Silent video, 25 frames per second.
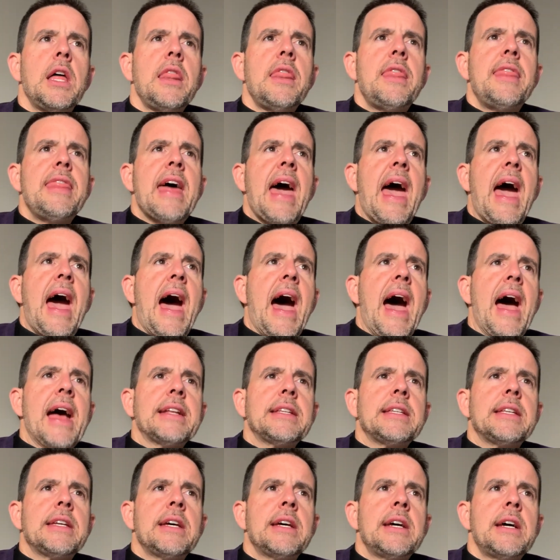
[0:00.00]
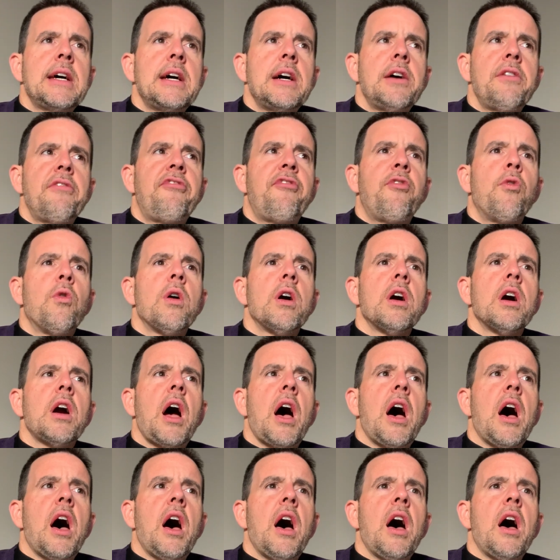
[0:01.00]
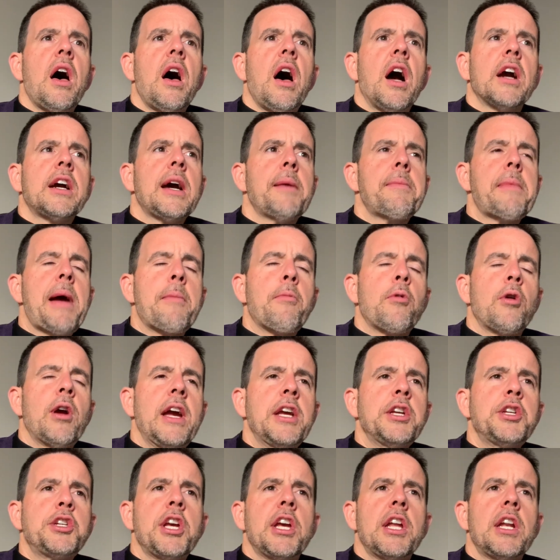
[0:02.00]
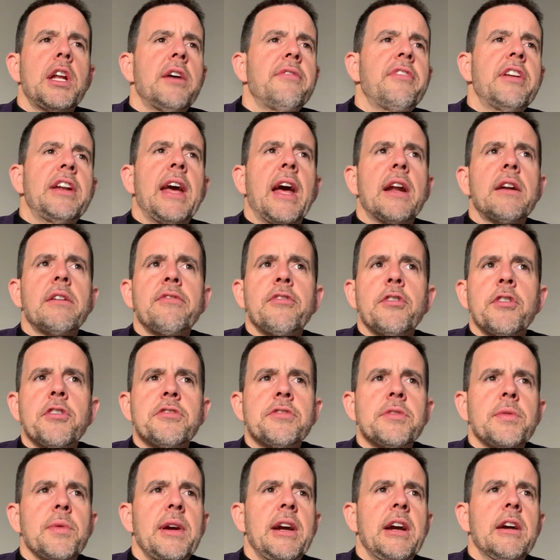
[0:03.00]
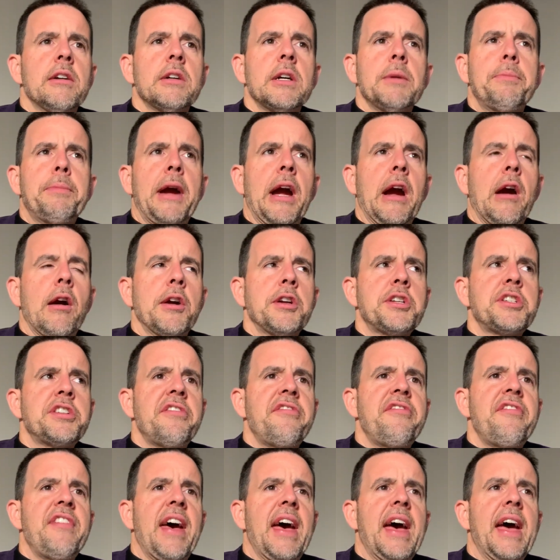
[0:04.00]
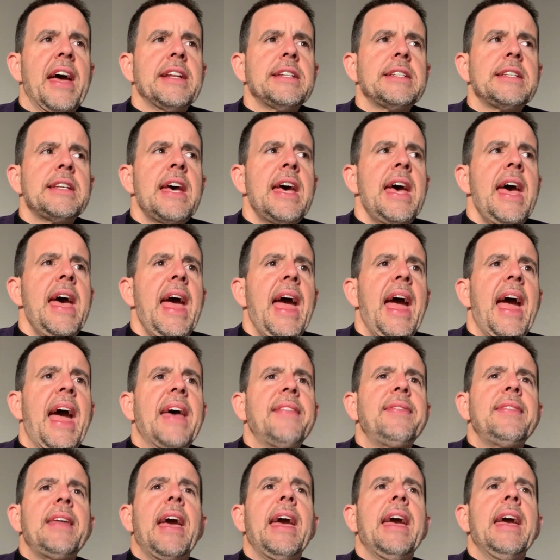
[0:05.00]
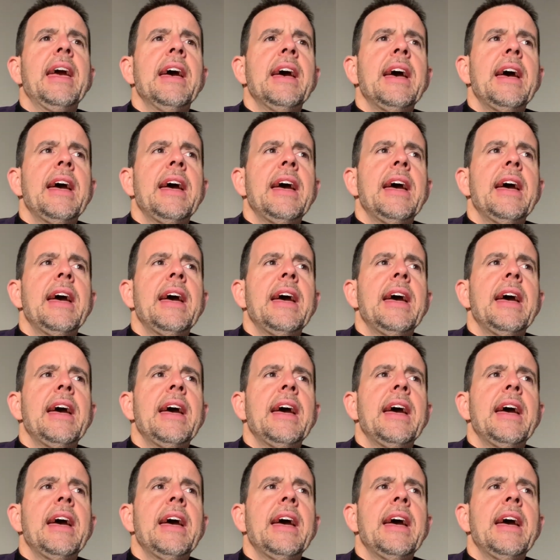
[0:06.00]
that for a commemoration of an anniversary or a parish event, and